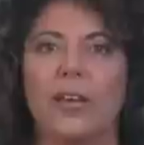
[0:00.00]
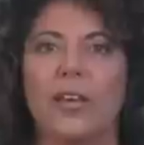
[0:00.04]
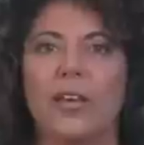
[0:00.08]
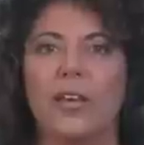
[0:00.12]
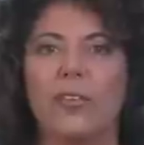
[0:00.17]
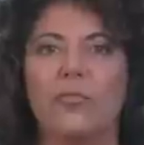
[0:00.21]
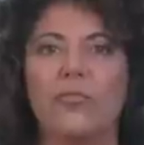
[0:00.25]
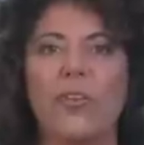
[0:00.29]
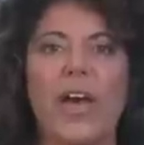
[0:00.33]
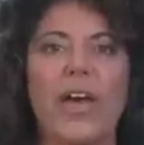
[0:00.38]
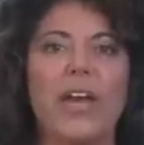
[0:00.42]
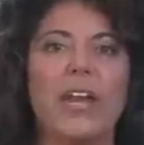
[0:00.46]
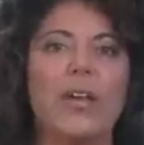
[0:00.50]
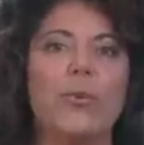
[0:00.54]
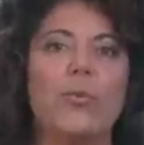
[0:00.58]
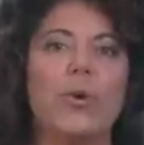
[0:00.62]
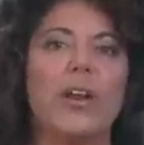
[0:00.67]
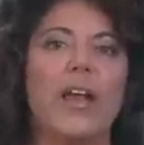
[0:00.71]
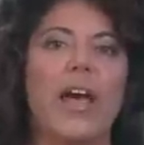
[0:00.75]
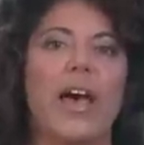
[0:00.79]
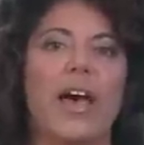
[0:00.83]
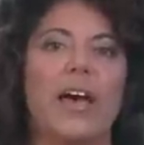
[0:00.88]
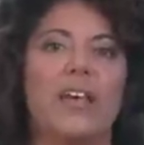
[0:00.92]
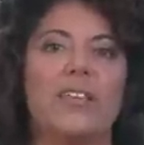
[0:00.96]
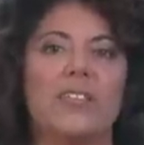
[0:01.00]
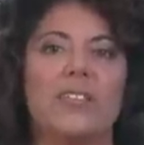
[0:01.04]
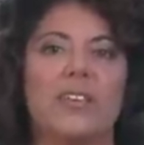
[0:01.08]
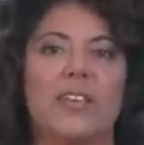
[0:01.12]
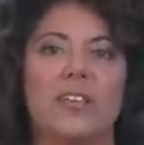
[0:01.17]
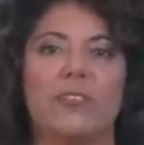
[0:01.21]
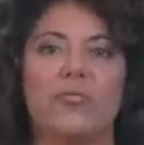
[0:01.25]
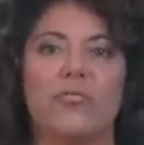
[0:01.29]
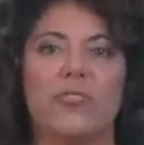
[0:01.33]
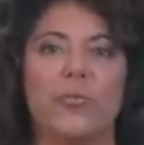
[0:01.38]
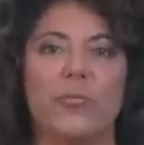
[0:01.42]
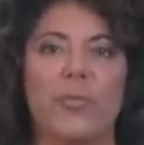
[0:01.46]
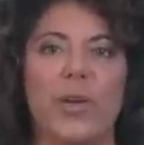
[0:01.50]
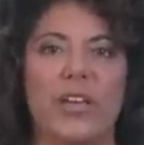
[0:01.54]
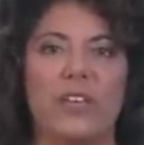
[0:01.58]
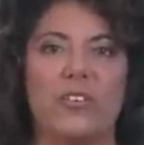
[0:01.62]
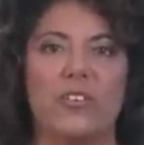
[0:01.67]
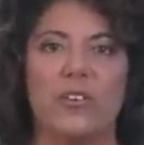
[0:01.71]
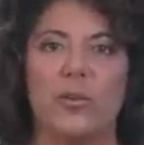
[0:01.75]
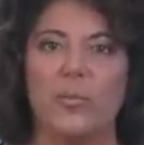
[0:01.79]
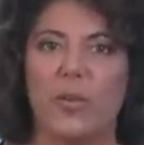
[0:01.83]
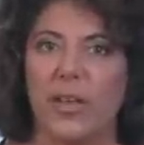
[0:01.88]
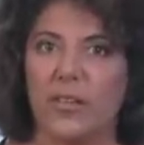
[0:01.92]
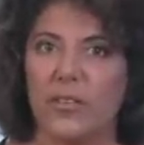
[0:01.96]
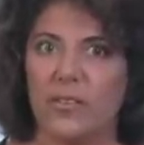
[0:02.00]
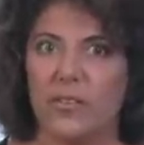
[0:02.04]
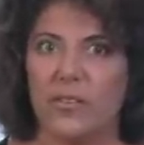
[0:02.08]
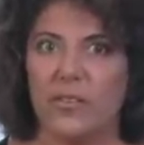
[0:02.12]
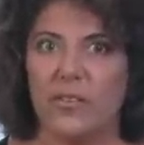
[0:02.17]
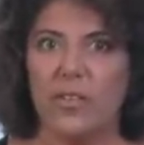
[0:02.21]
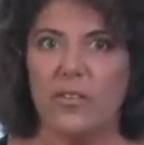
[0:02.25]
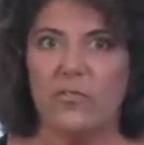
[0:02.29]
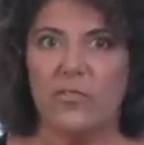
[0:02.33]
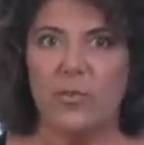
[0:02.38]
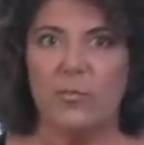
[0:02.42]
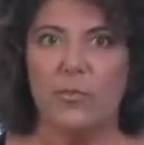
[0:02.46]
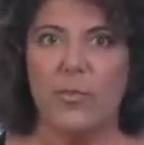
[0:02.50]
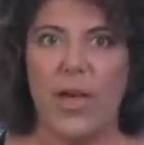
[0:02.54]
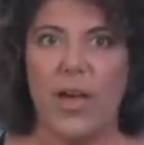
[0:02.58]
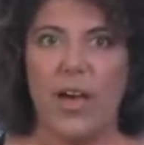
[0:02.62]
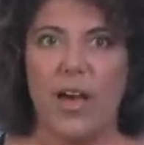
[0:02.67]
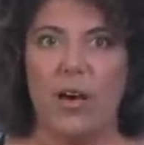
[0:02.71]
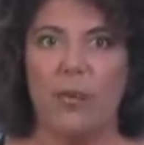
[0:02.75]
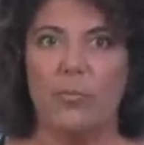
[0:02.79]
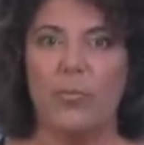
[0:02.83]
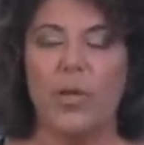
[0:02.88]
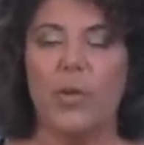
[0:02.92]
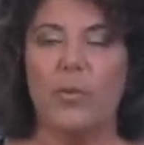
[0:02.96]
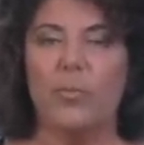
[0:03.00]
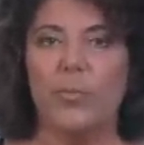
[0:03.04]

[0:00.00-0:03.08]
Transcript: If anyone has information about Stephen Baum,